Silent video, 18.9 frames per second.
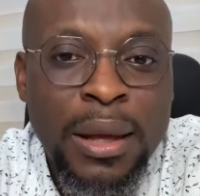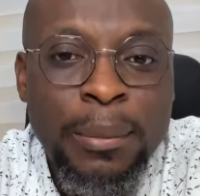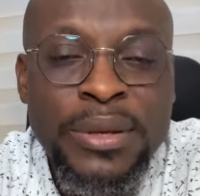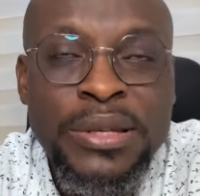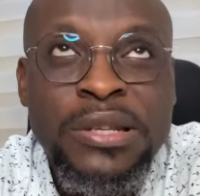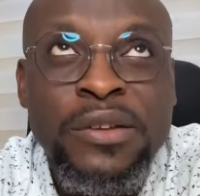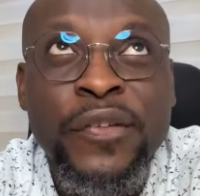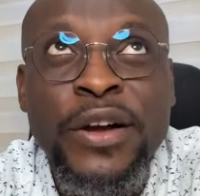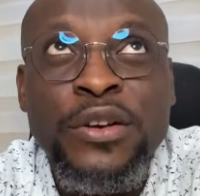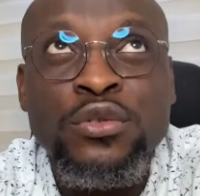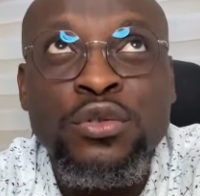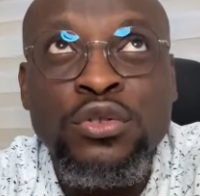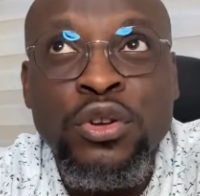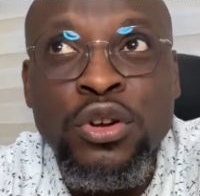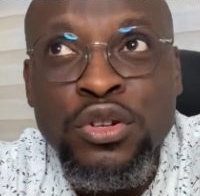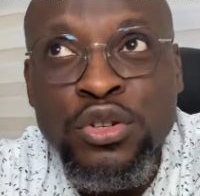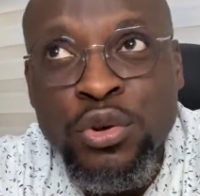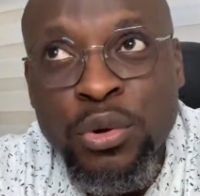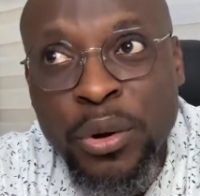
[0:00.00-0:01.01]
That means if I do
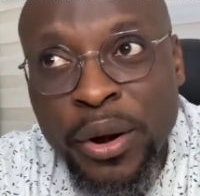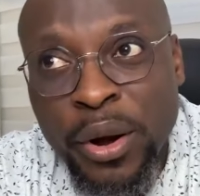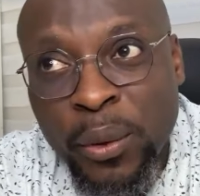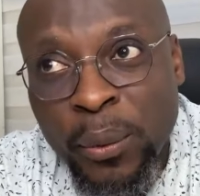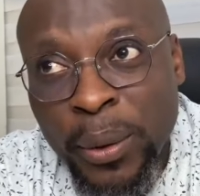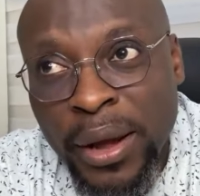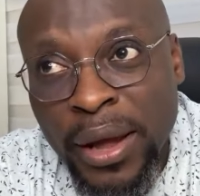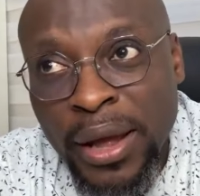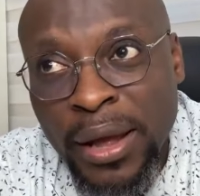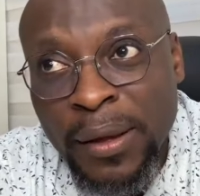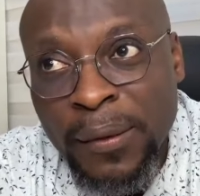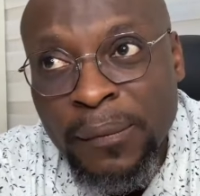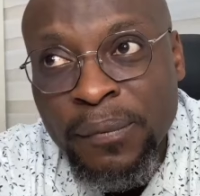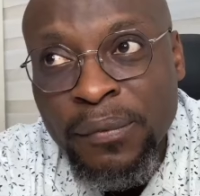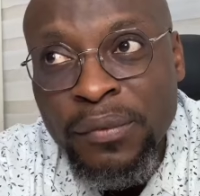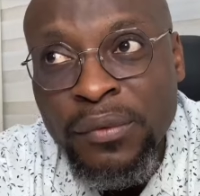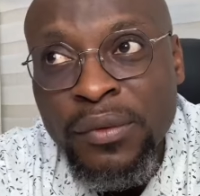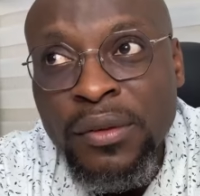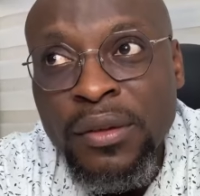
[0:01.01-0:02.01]
not go
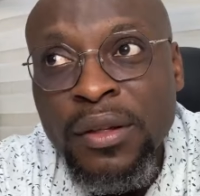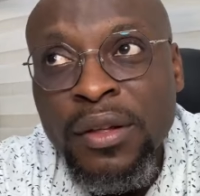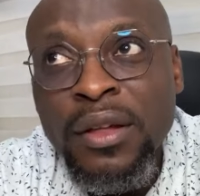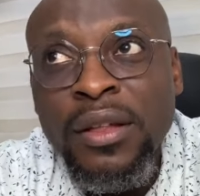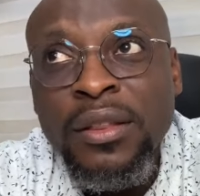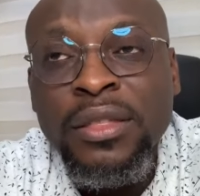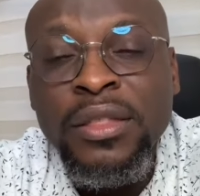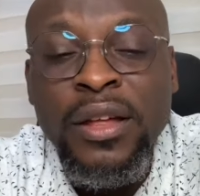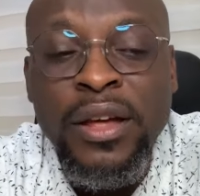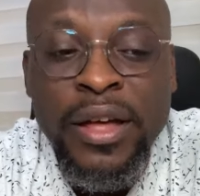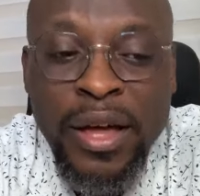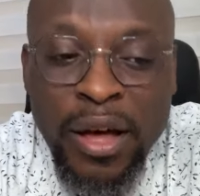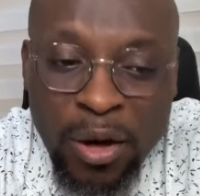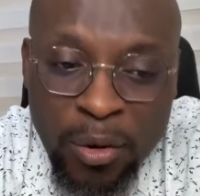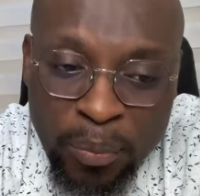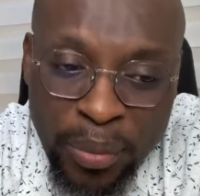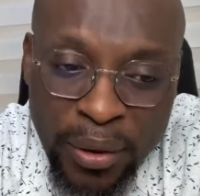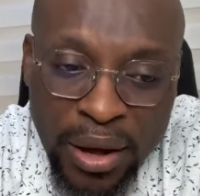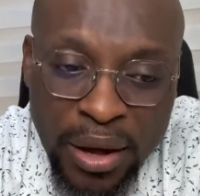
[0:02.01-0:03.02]
away, the
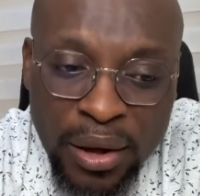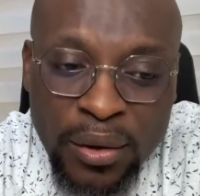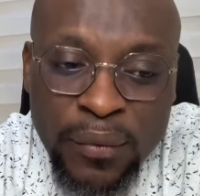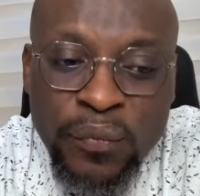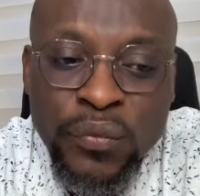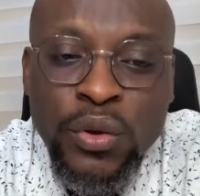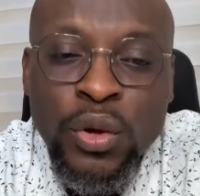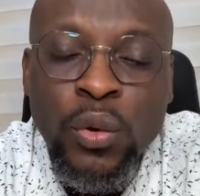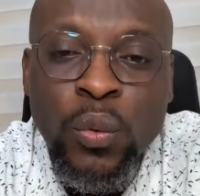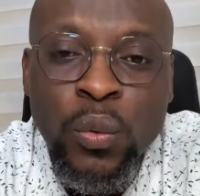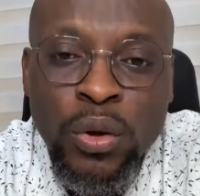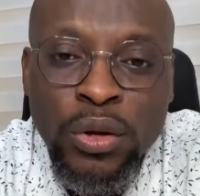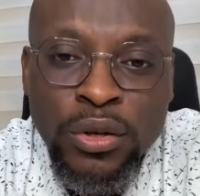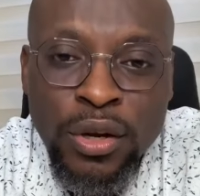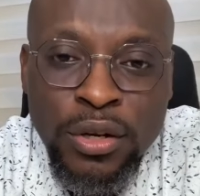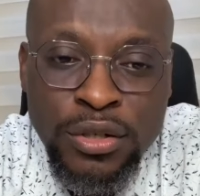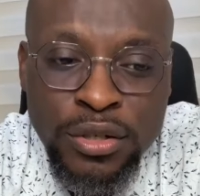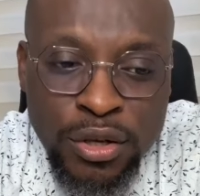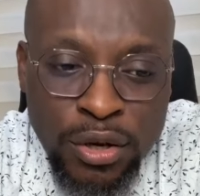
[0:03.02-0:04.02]
helper
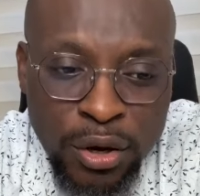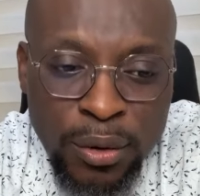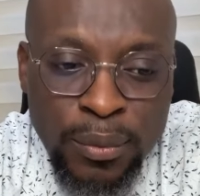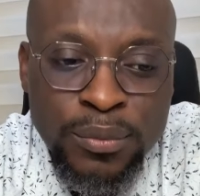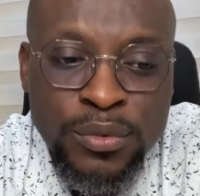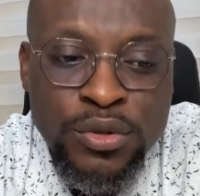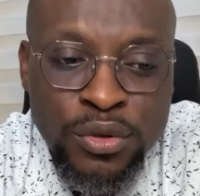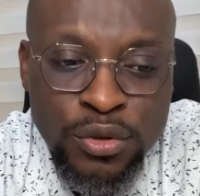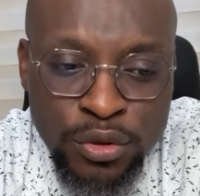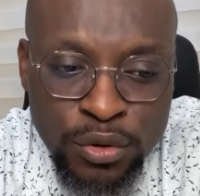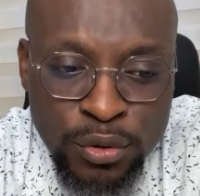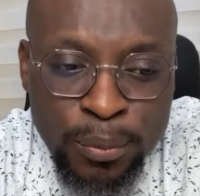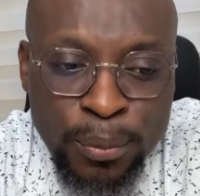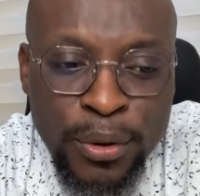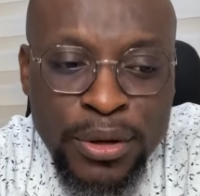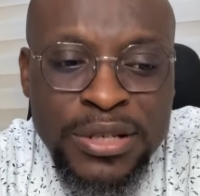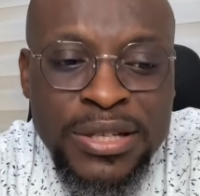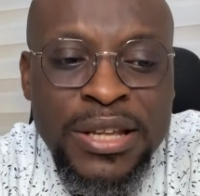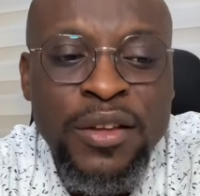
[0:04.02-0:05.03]
will not come to
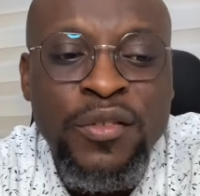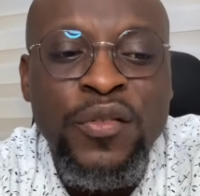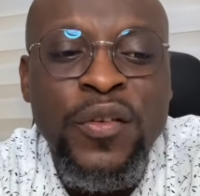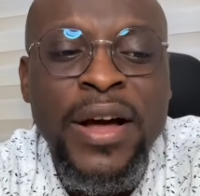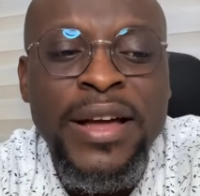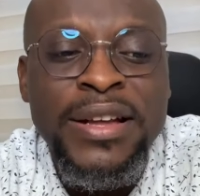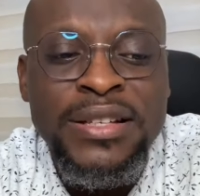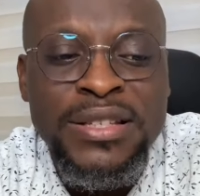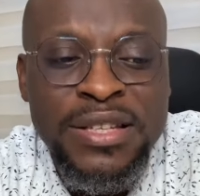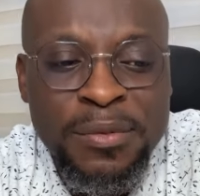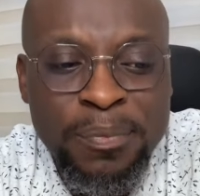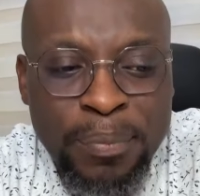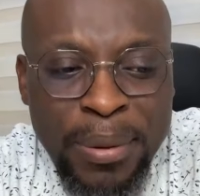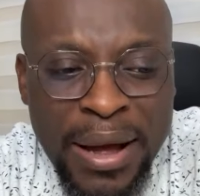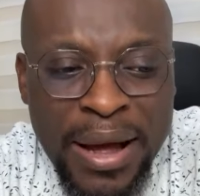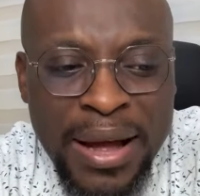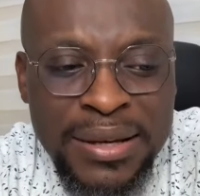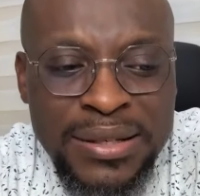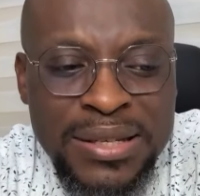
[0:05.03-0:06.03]
you. But if I
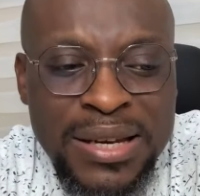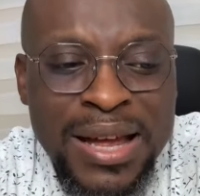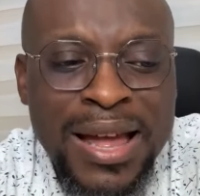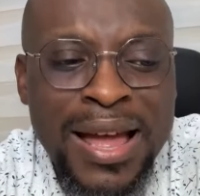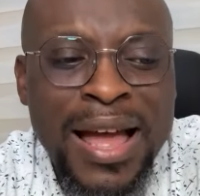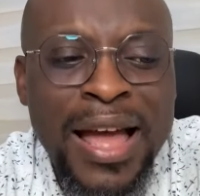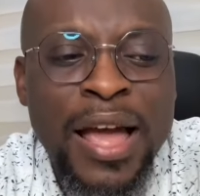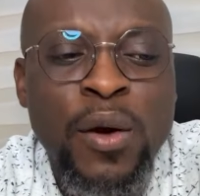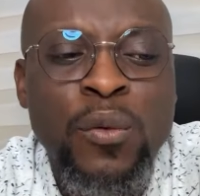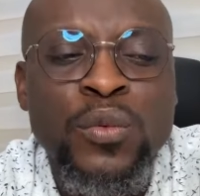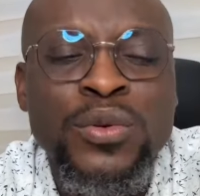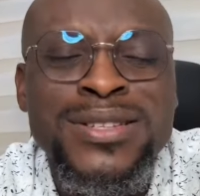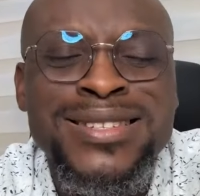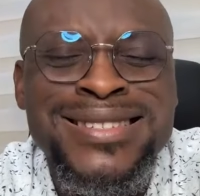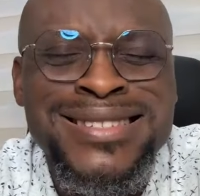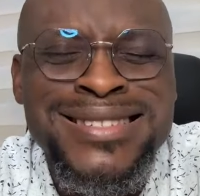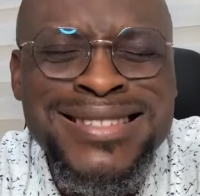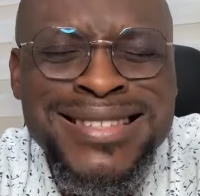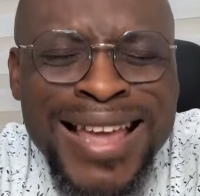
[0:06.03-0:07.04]
depart, I will
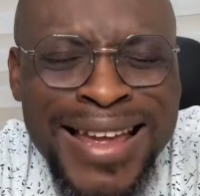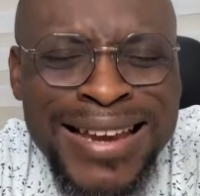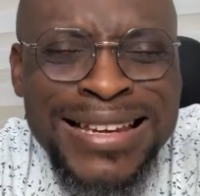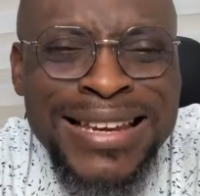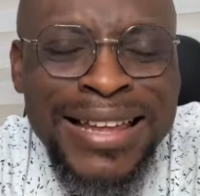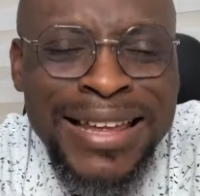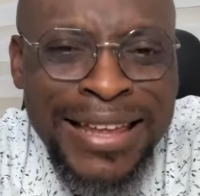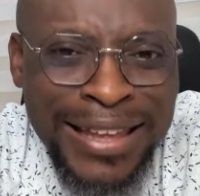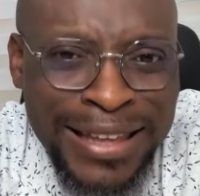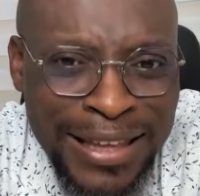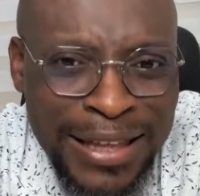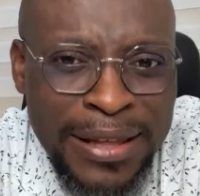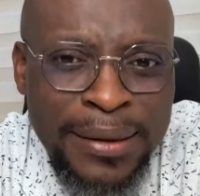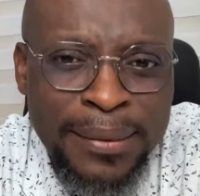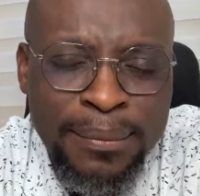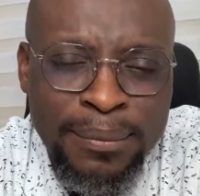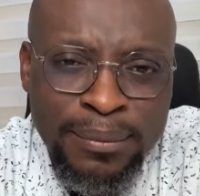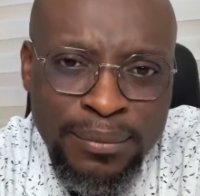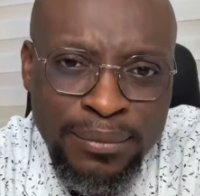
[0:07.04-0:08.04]
send
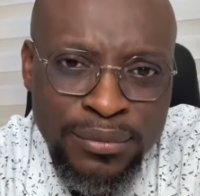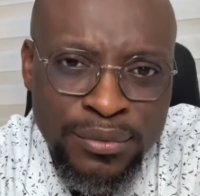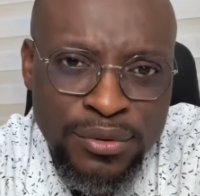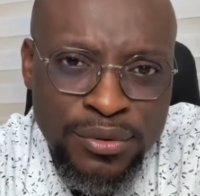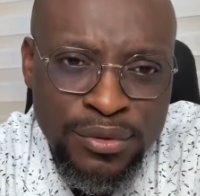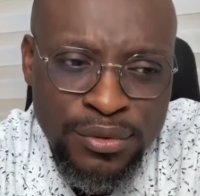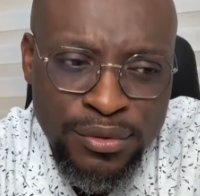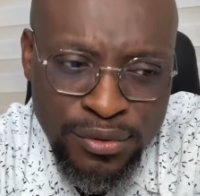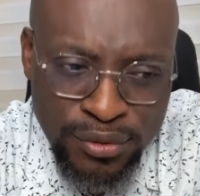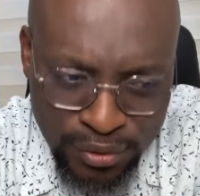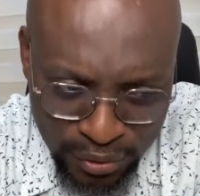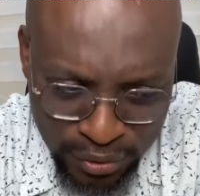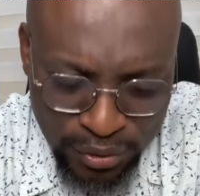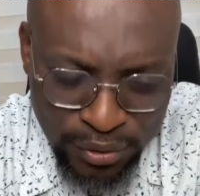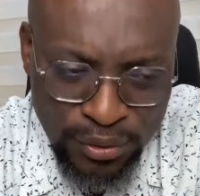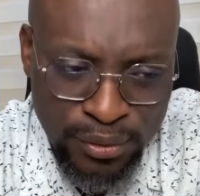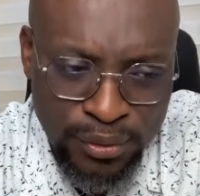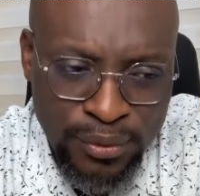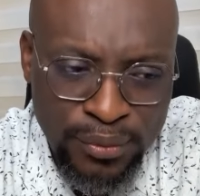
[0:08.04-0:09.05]
him to
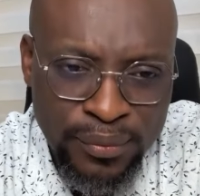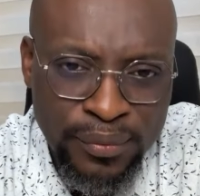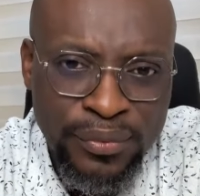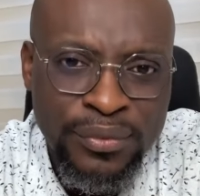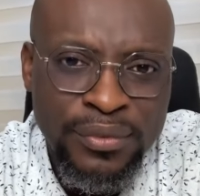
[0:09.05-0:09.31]
you.